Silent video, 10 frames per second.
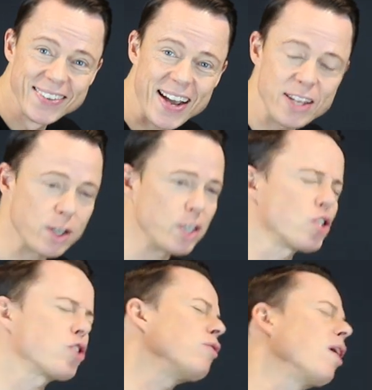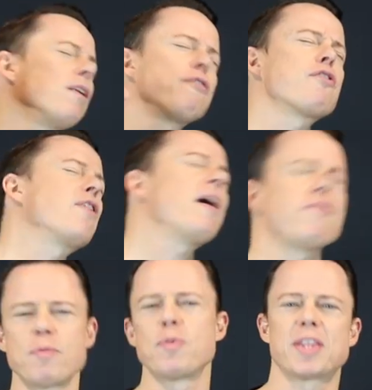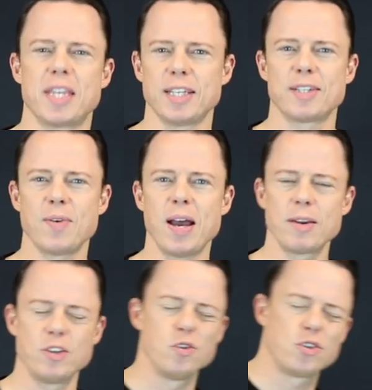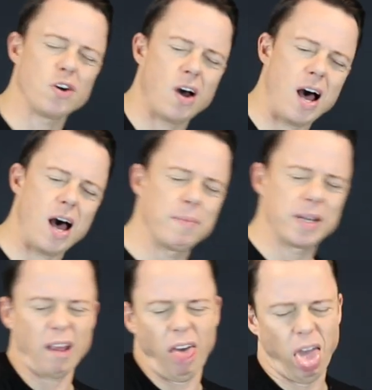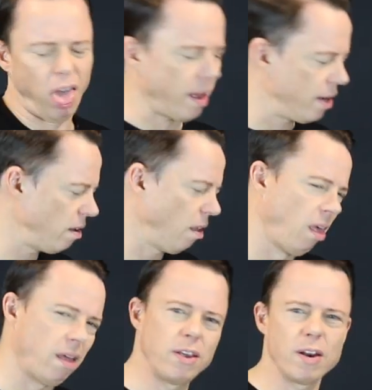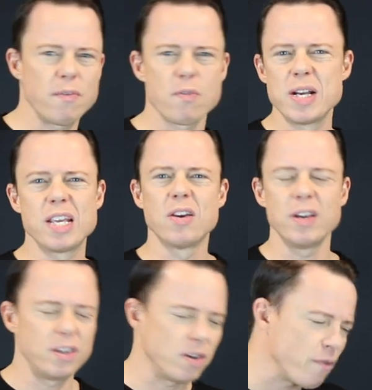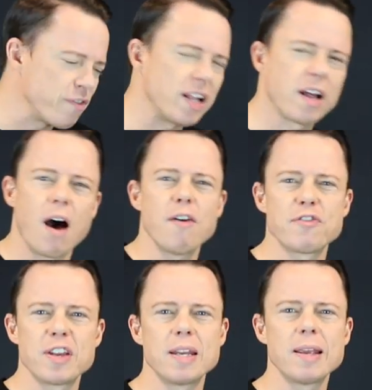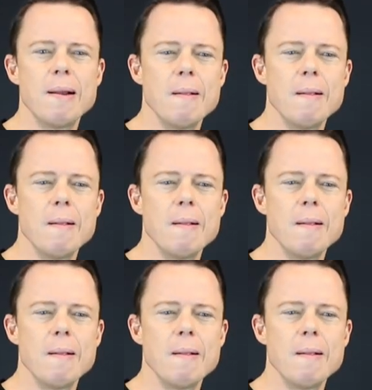Now, you can struggle forever with this, right? And use your arm and get ugh and ugh. You're never really good. You don't feel confident